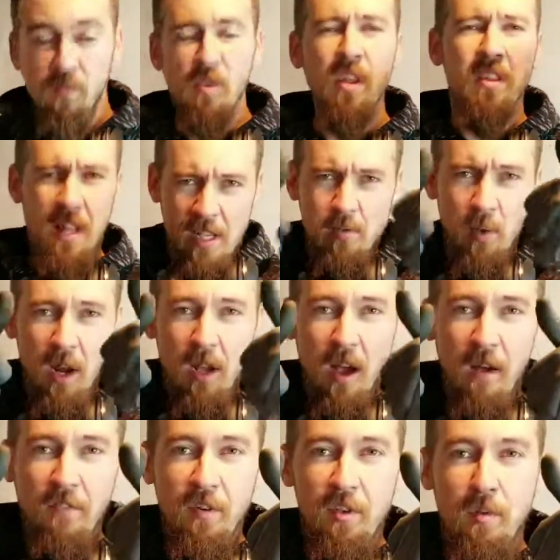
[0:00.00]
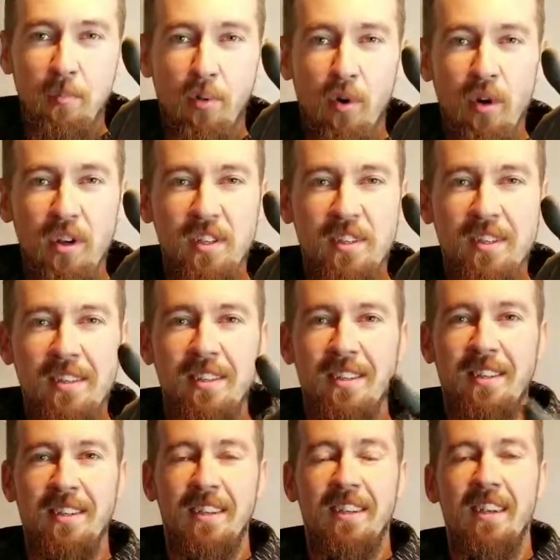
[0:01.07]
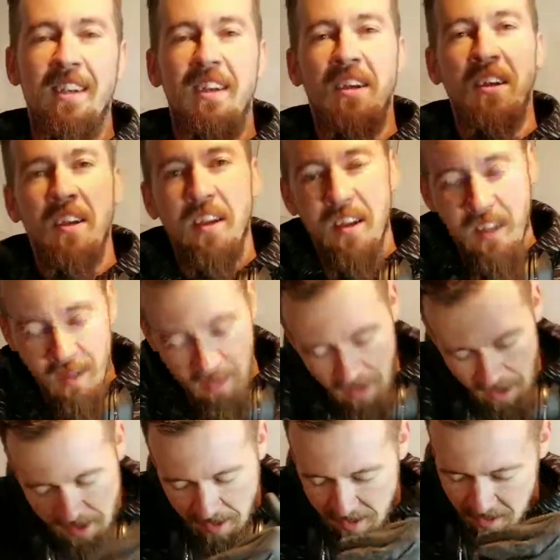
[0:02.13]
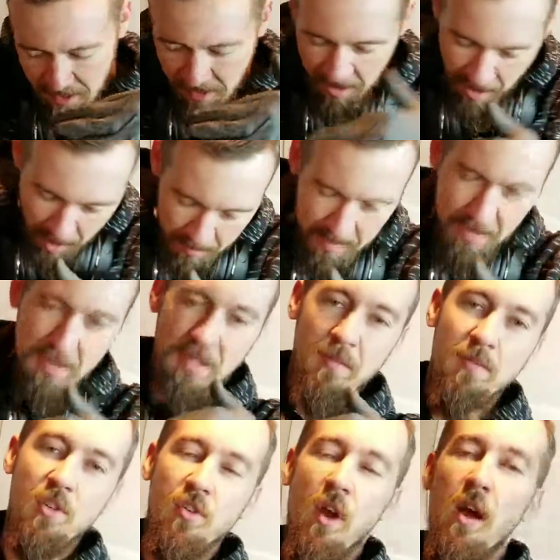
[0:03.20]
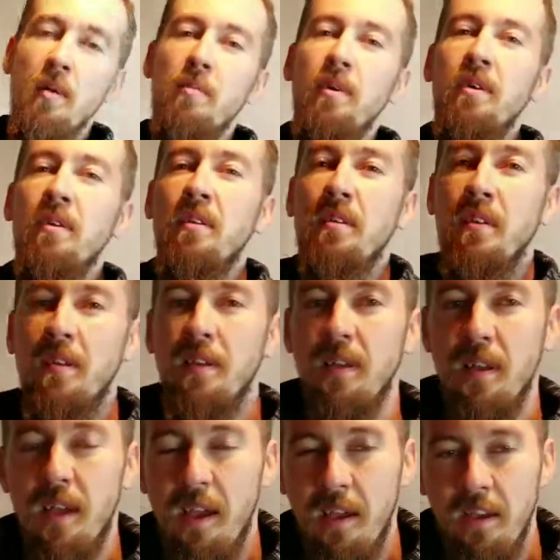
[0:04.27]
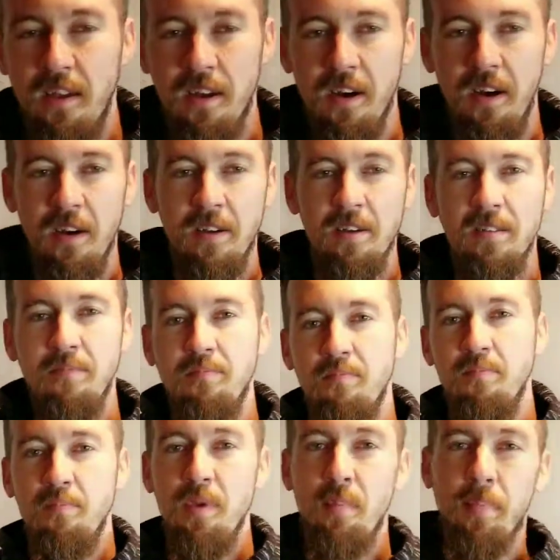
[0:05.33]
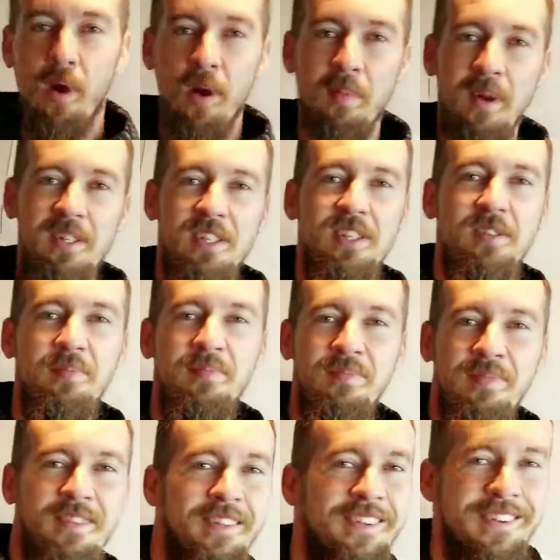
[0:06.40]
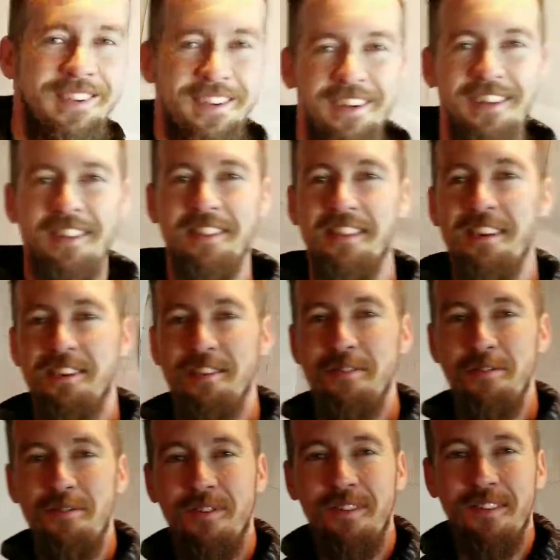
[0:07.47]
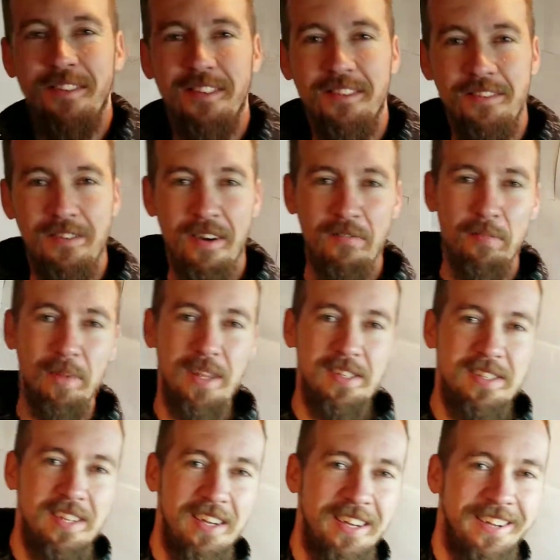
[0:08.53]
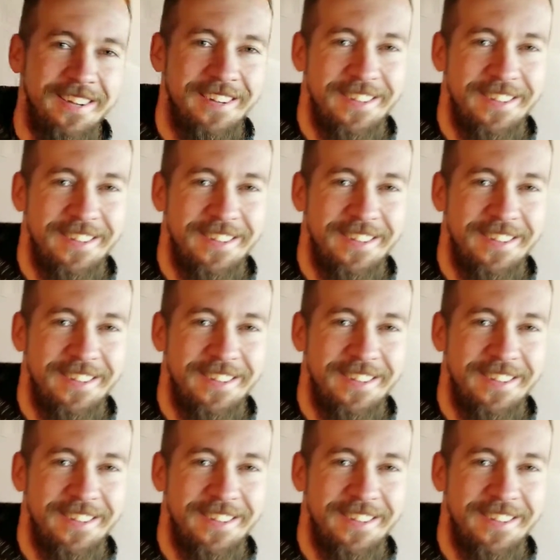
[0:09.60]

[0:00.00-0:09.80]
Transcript: that's what I got for you boys. Like, comment, subscribe, and be a part of my team. Thank you. You have a blessed day.